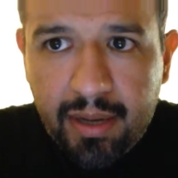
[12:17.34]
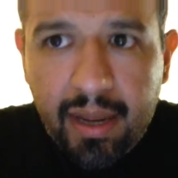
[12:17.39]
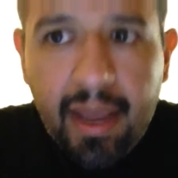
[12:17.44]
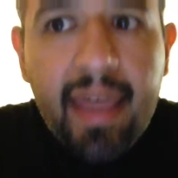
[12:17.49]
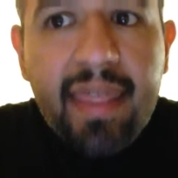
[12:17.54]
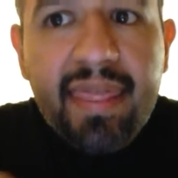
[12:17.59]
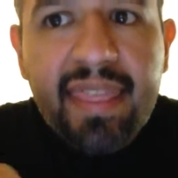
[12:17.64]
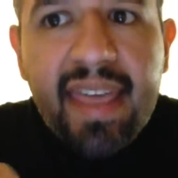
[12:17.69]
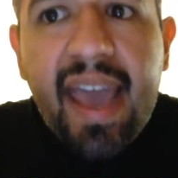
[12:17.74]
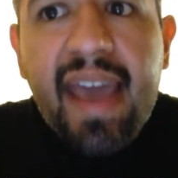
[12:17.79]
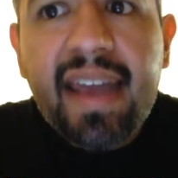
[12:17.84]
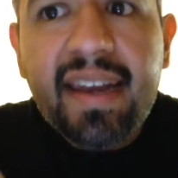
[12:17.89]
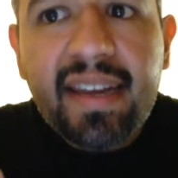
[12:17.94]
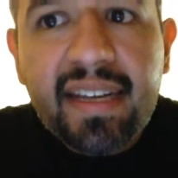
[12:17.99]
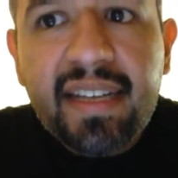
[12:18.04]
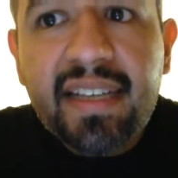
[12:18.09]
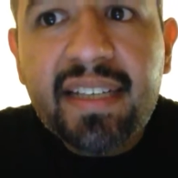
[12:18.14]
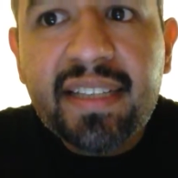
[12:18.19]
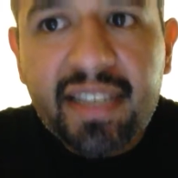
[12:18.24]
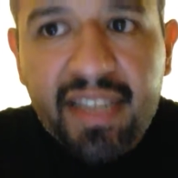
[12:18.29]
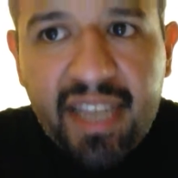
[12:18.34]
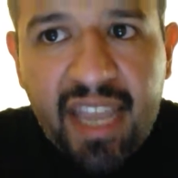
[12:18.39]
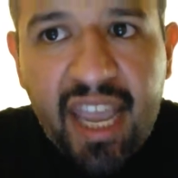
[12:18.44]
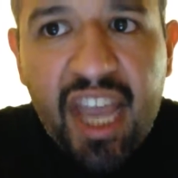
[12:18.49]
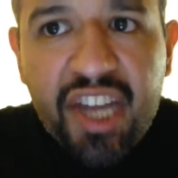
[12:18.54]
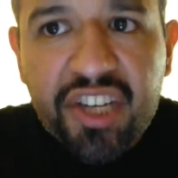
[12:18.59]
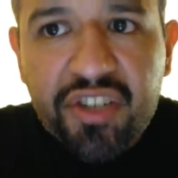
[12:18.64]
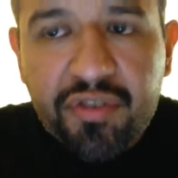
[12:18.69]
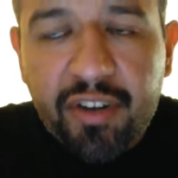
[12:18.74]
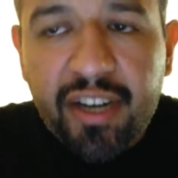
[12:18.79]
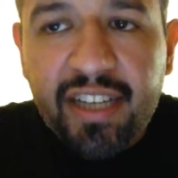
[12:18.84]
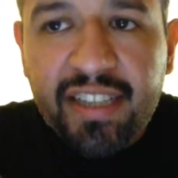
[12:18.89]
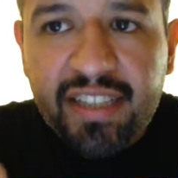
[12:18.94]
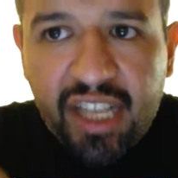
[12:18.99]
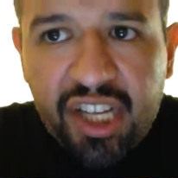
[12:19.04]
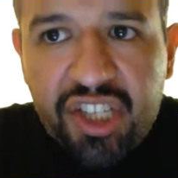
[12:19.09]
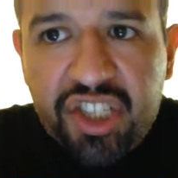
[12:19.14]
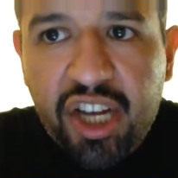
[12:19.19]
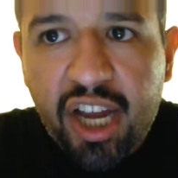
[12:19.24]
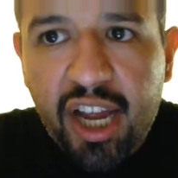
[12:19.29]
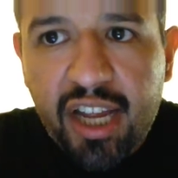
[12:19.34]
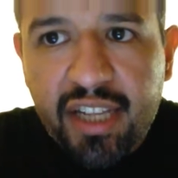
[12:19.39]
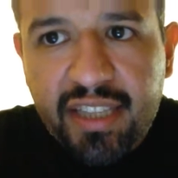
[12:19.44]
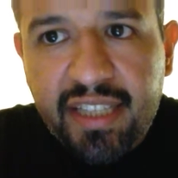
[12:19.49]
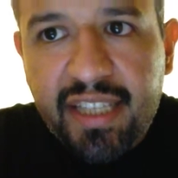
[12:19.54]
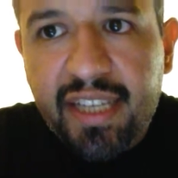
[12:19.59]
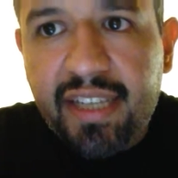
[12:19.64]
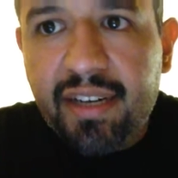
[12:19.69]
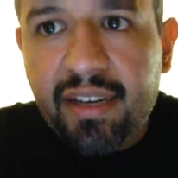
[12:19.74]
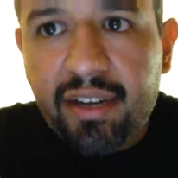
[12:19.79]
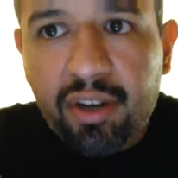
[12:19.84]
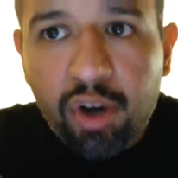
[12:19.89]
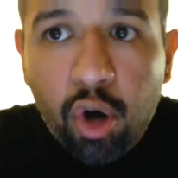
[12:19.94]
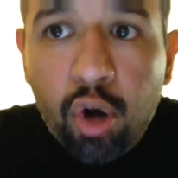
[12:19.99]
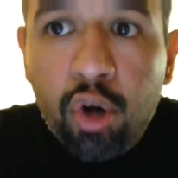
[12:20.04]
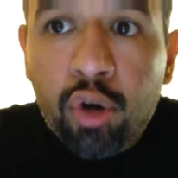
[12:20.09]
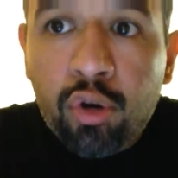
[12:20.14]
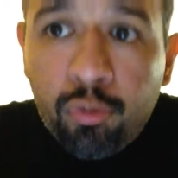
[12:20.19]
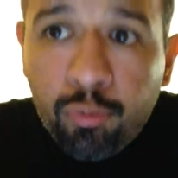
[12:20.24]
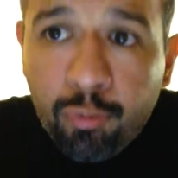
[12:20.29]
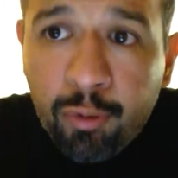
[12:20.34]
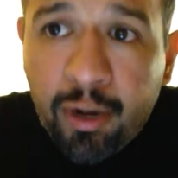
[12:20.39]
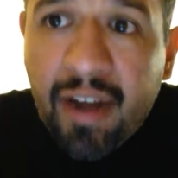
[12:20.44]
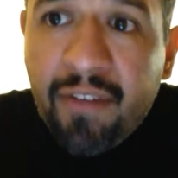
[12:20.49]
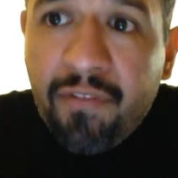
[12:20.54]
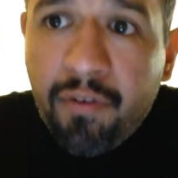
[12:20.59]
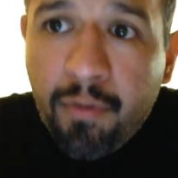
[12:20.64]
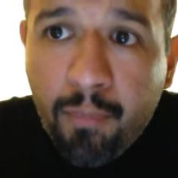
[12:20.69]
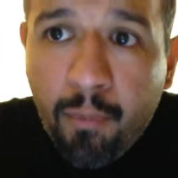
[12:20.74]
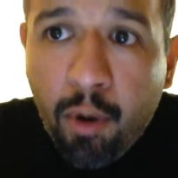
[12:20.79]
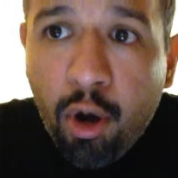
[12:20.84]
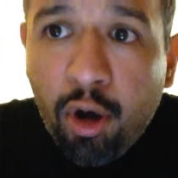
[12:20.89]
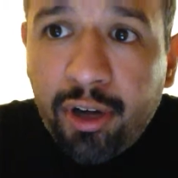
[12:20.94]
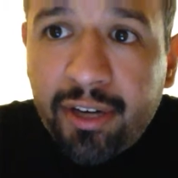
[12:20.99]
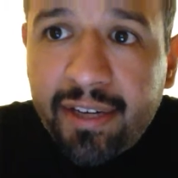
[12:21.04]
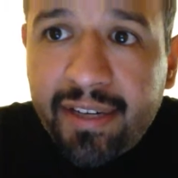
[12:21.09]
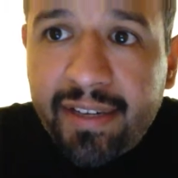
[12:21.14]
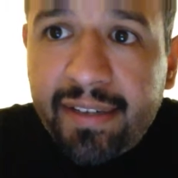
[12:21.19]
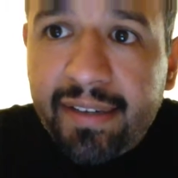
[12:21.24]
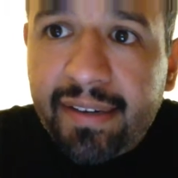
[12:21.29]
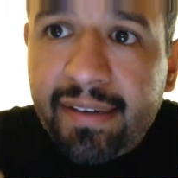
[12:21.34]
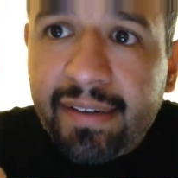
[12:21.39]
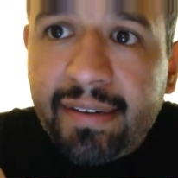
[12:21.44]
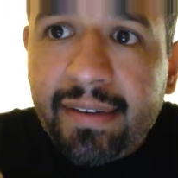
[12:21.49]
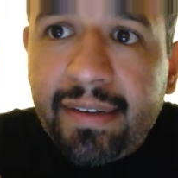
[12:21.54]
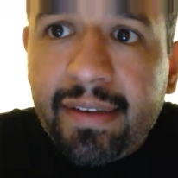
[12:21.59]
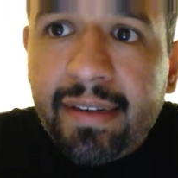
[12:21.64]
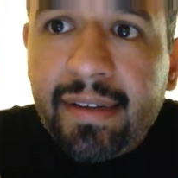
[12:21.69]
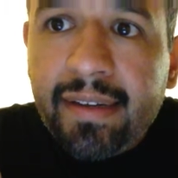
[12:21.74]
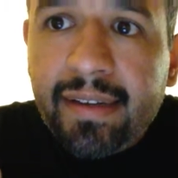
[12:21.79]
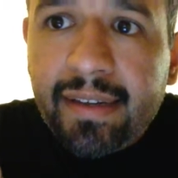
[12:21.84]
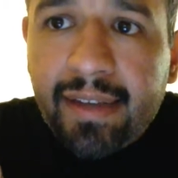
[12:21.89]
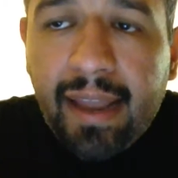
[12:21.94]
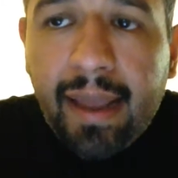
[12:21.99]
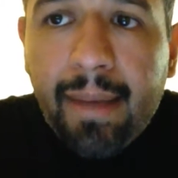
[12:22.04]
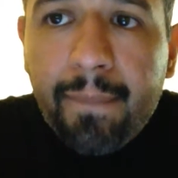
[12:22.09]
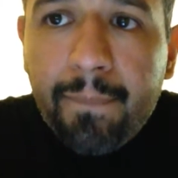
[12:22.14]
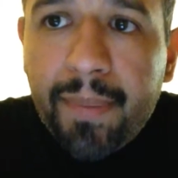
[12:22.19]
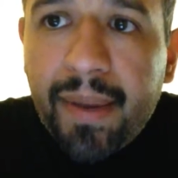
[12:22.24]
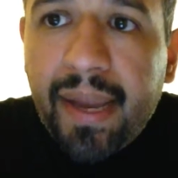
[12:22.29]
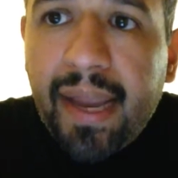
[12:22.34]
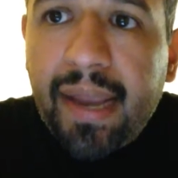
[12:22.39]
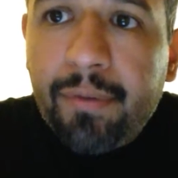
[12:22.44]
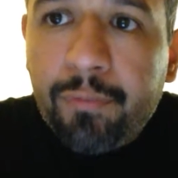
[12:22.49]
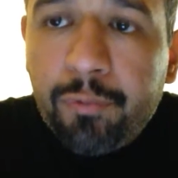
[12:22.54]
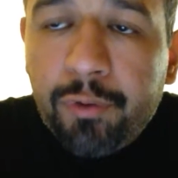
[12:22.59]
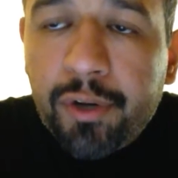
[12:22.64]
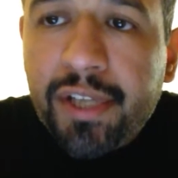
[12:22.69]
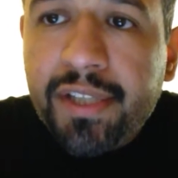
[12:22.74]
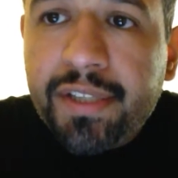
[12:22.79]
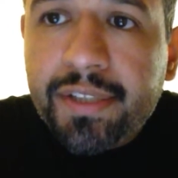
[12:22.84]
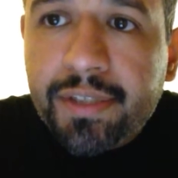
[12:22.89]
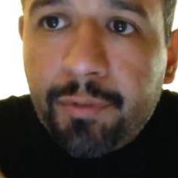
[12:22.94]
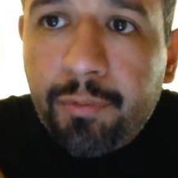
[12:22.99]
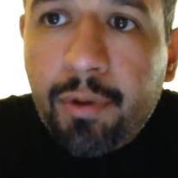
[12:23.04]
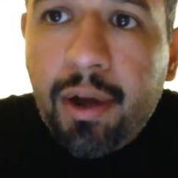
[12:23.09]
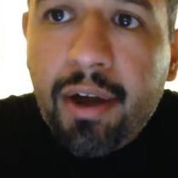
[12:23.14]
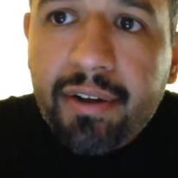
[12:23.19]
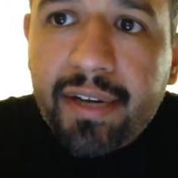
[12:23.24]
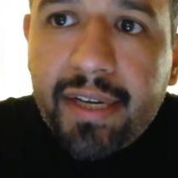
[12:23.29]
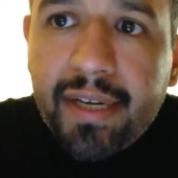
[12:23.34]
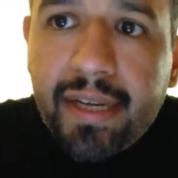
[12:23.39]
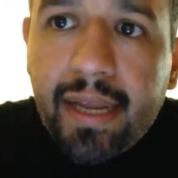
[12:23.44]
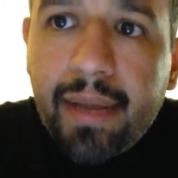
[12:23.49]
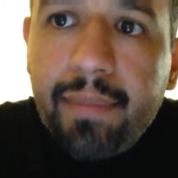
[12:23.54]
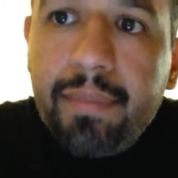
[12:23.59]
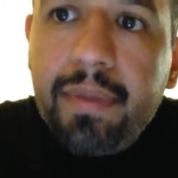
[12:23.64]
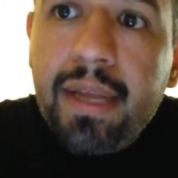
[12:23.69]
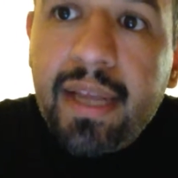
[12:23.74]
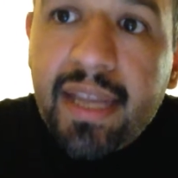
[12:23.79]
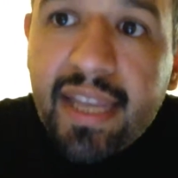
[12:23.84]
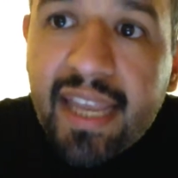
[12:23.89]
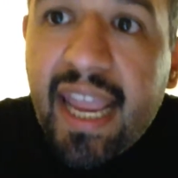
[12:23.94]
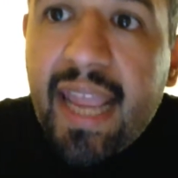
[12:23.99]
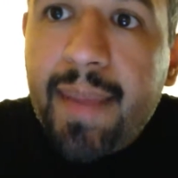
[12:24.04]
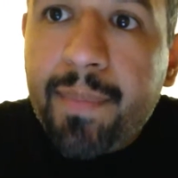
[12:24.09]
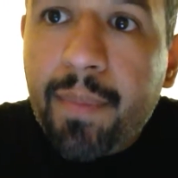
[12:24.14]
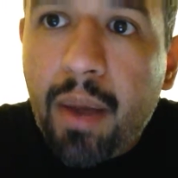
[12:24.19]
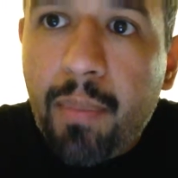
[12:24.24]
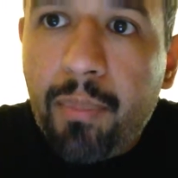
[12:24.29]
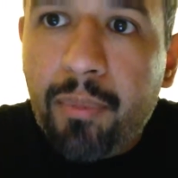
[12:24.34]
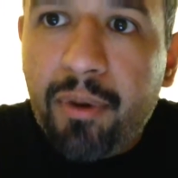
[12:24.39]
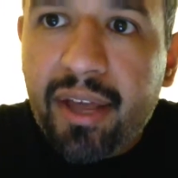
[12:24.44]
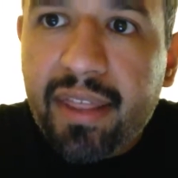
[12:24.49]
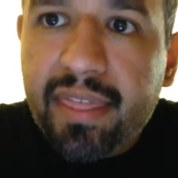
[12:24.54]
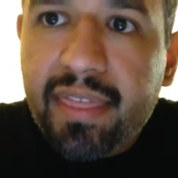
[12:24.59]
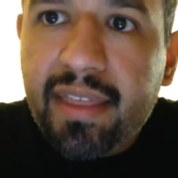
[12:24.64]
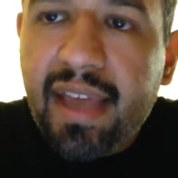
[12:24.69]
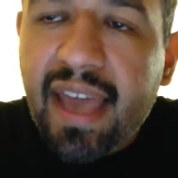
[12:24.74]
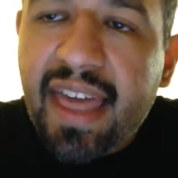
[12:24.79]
And that is a catchphrase that John Cena, or whatever marketing campaign was surrounding him, came up with.